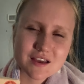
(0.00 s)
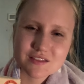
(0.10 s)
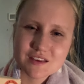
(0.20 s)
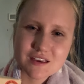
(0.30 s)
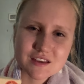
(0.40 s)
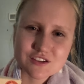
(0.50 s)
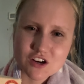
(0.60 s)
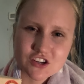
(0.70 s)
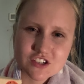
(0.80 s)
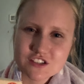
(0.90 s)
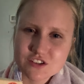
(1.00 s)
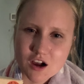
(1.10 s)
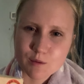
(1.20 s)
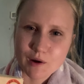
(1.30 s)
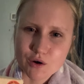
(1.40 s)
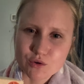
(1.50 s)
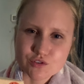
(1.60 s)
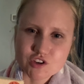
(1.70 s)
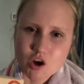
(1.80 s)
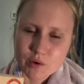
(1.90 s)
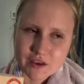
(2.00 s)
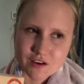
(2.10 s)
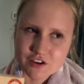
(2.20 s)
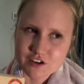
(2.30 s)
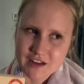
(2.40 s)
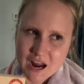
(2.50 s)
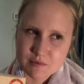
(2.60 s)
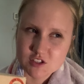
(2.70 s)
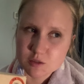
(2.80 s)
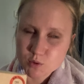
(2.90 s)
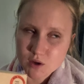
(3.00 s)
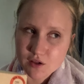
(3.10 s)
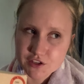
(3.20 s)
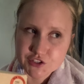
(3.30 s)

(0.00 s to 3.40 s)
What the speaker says: the instructions talk about knowing your anatomy super well and